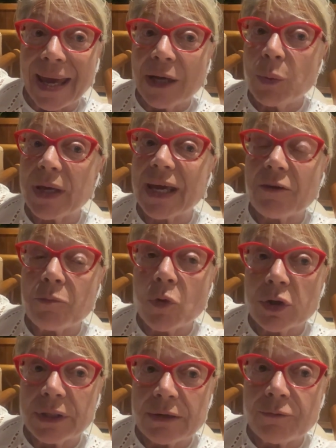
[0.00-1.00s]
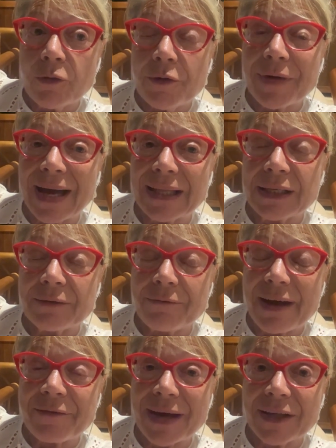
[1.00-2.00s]
and we have more than
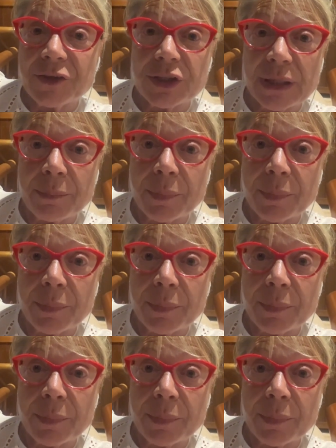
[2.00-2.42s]
500